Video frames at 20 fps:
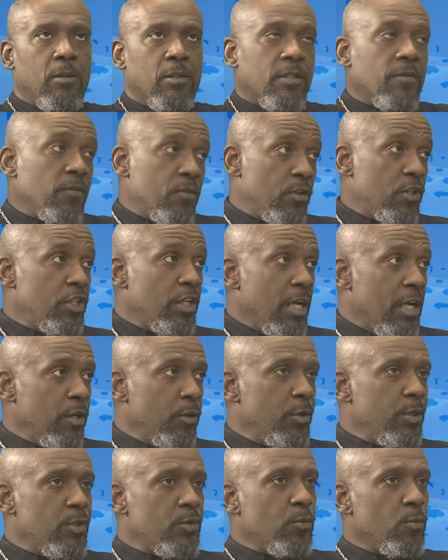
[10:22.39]
Because, of course,
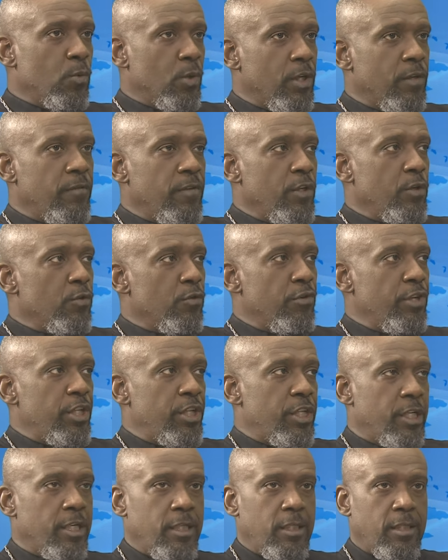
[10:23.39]
Shango is one of the
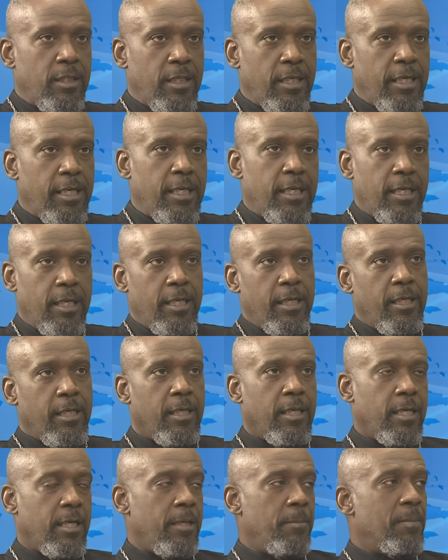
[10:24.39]
Orishas in
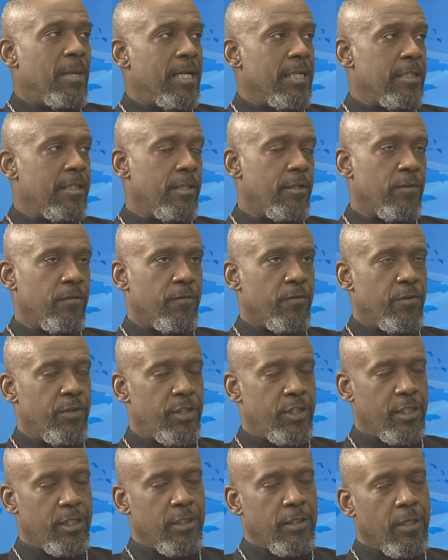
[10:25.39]
the pantheon of
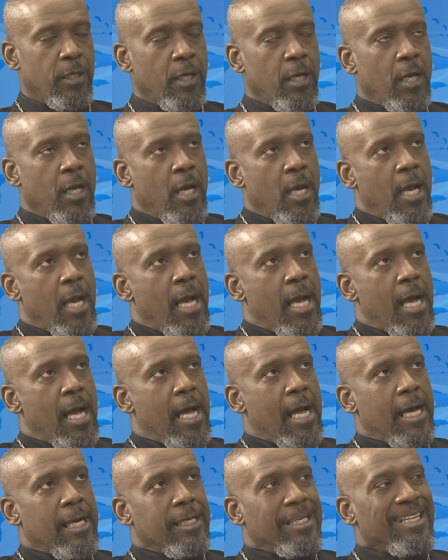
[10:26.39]
Orishas.
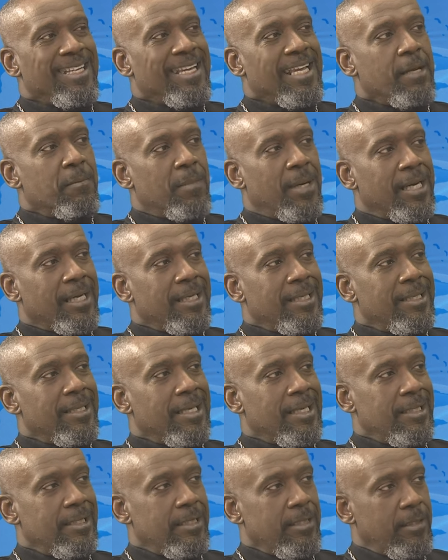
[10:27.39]
And he came back
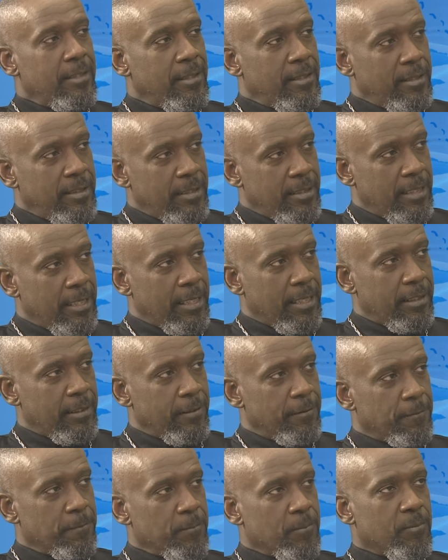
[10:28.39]
in
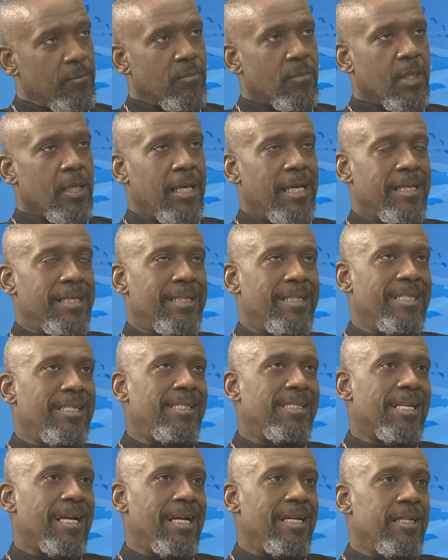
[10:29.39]
1939 and
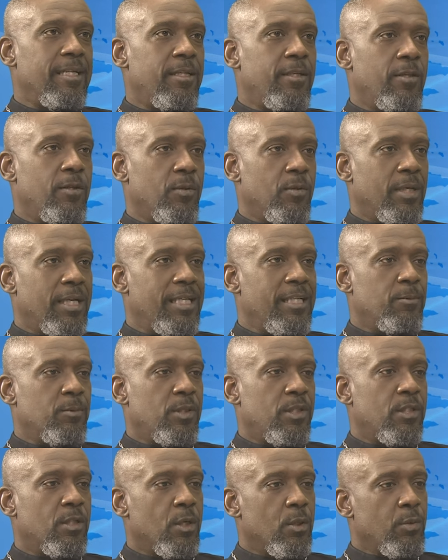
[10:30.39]
decided, though, that he
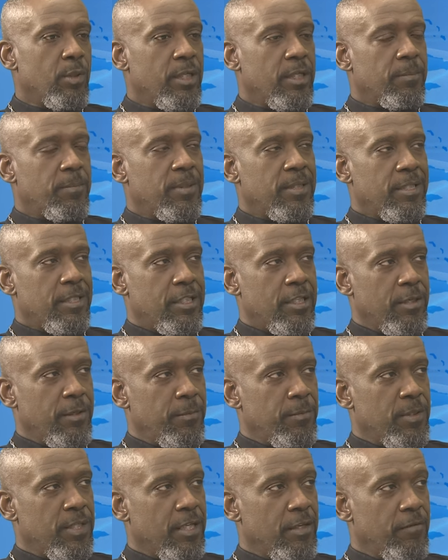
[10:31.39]
was not going to
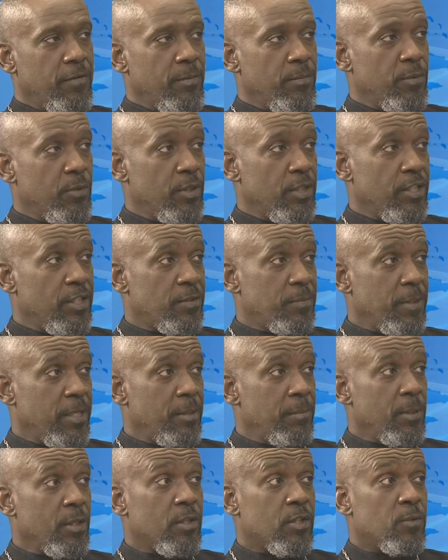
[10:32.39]
position himself in Port of
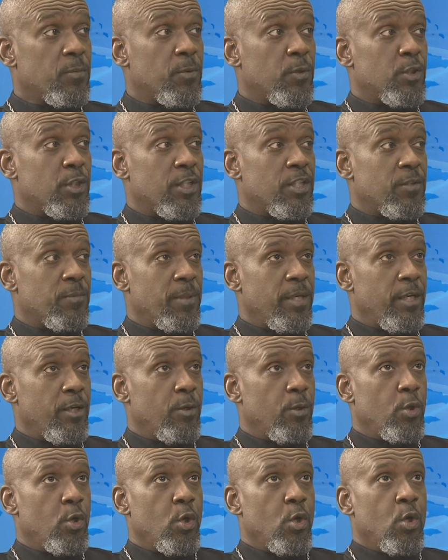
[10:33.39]
Spain, because Port of
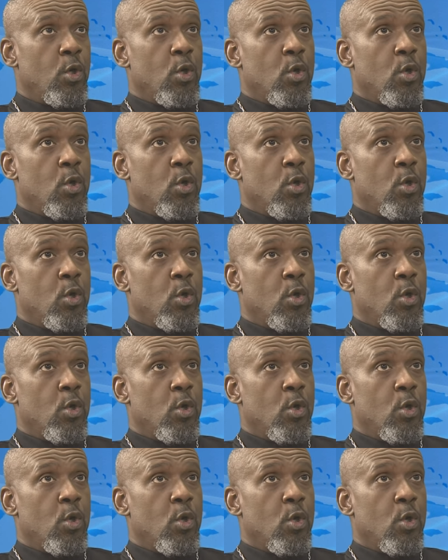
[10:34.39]
Spain